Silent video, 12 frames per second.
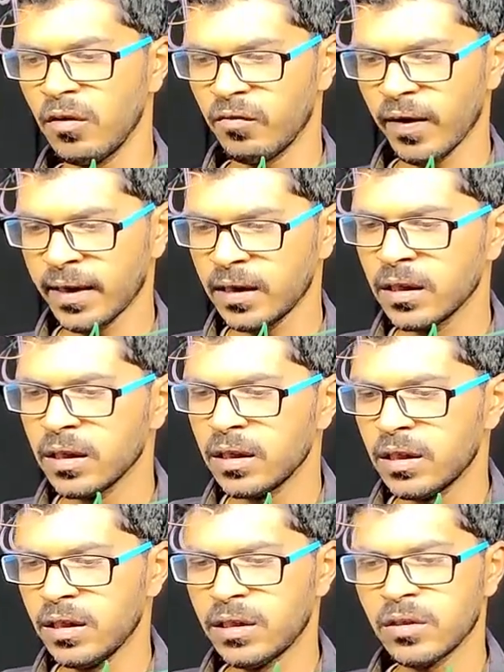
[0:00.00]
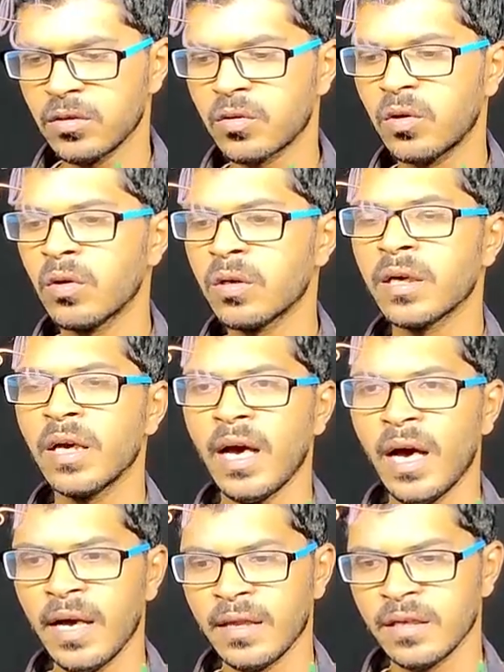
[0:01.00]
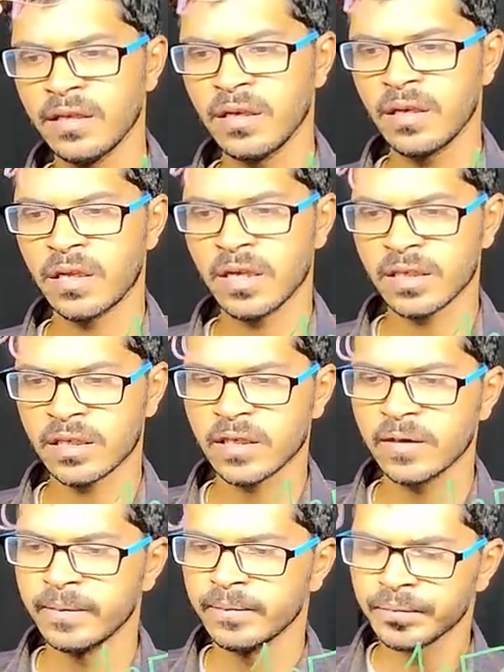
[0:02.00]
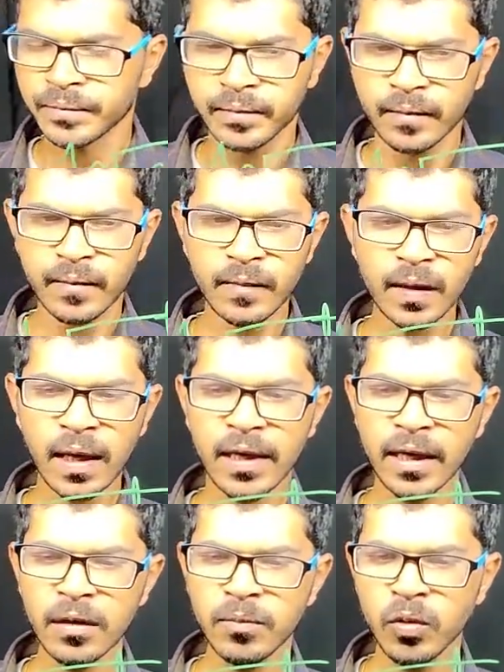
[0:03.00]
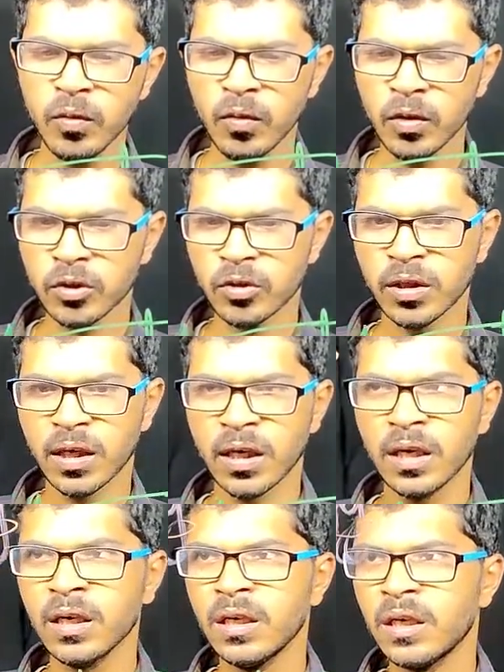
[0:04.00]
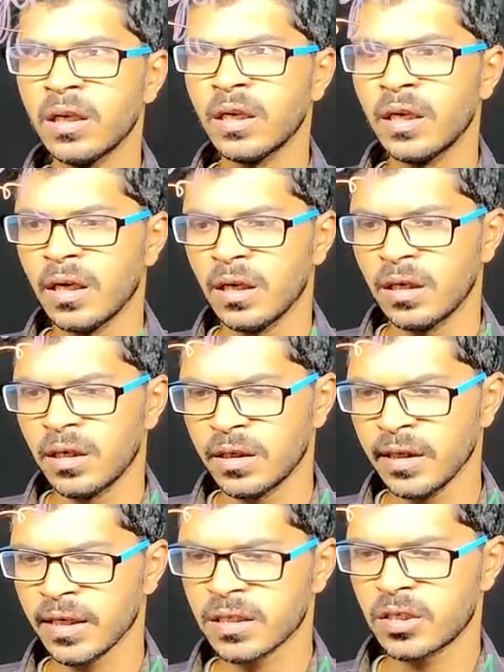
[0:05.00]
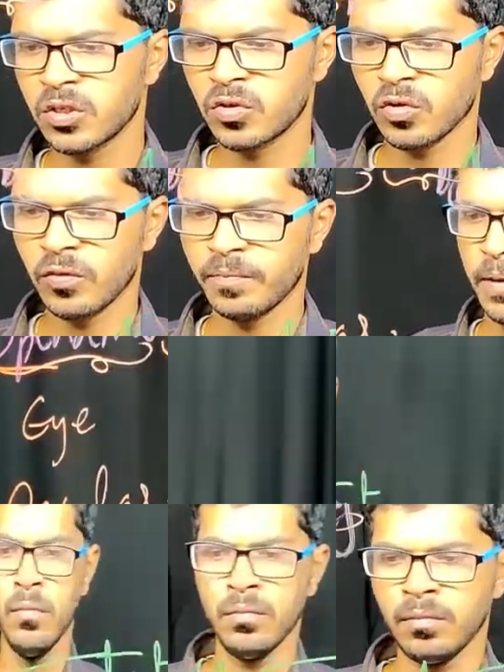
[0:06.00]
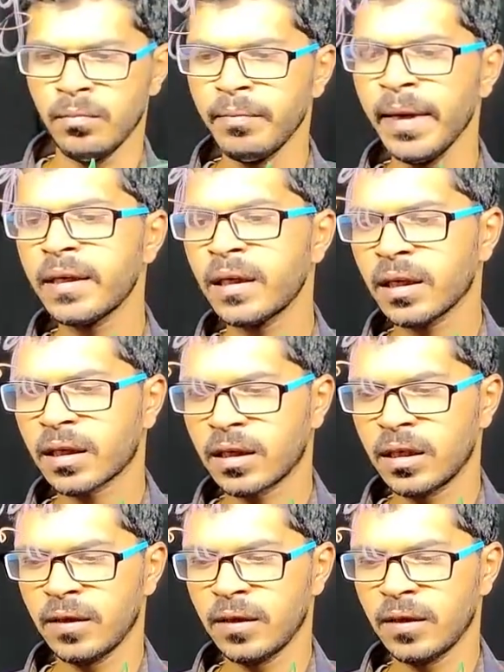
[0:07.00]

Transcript: why it is called as an insect. Let's move on to the next topic, metric.